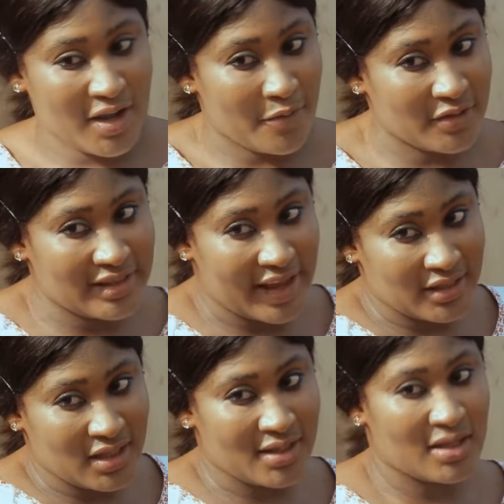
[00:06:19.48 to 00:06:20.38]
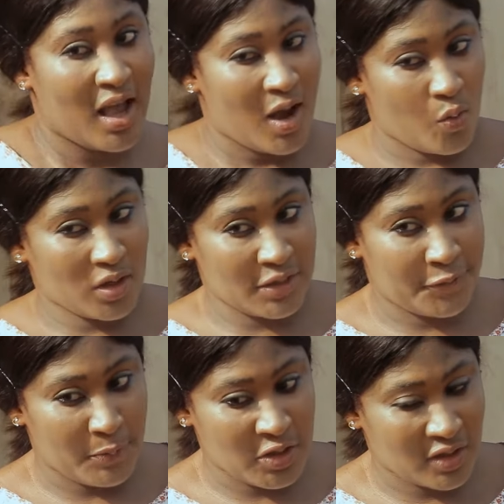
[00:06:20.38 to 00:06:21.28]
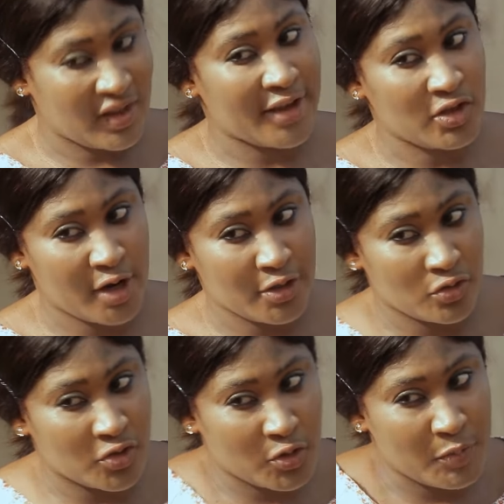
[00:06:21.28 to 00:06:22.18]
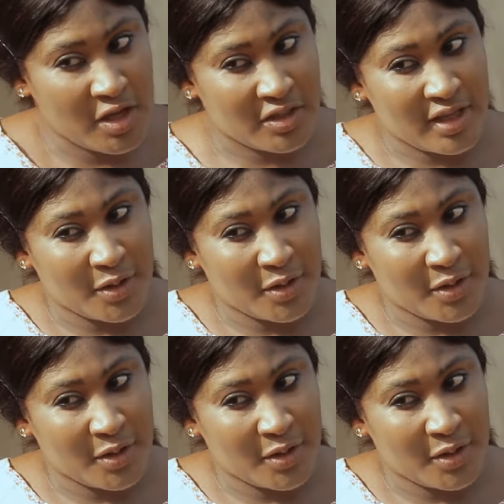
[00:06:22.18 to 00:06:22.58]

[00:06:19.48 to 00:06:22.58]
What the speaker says: one you are running like this. What information are you trying to discriminate